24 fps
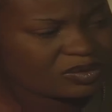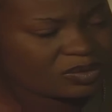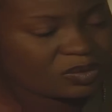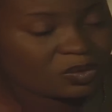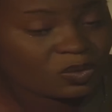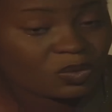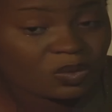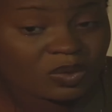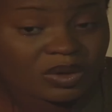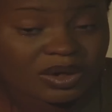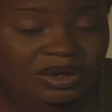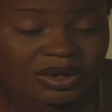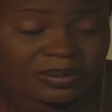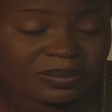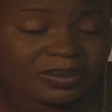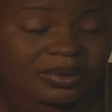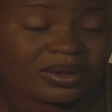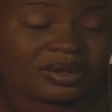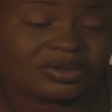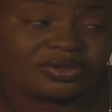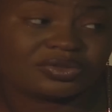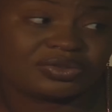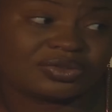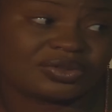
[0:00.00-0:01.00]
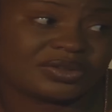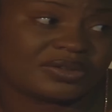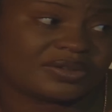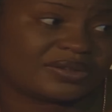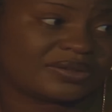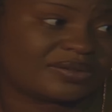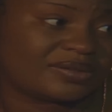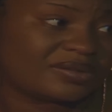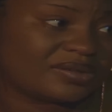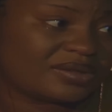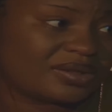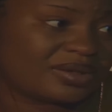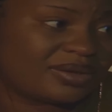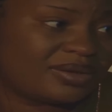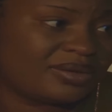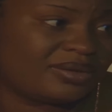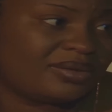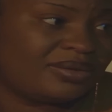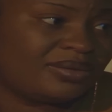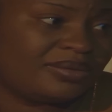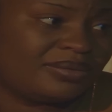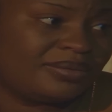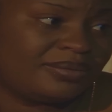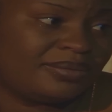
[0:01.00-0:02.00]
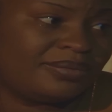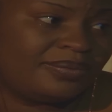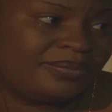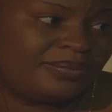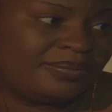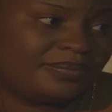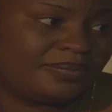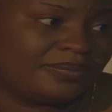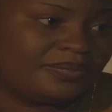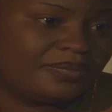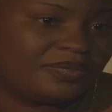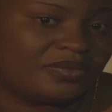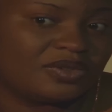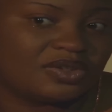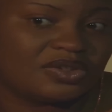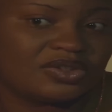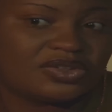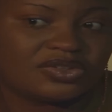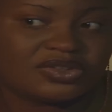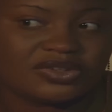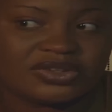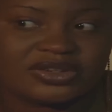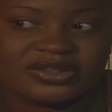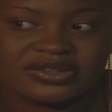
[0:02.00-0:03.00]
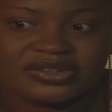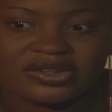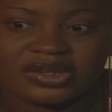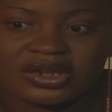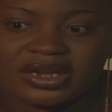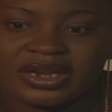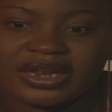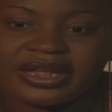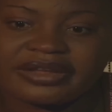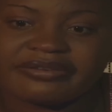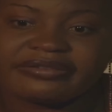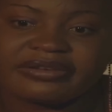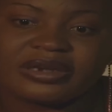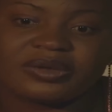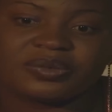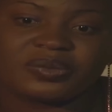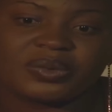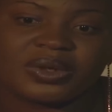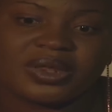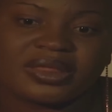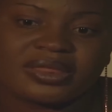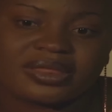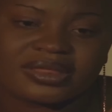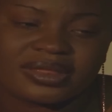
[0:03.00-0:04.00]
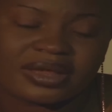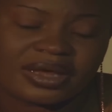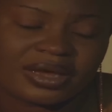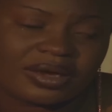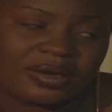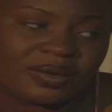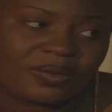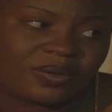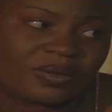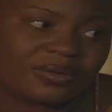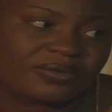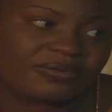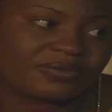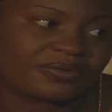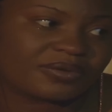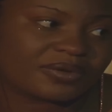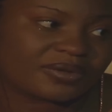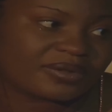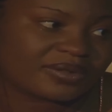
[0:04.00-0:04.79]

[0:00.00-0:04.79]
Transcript: What about your sister? She's alive and we thank God for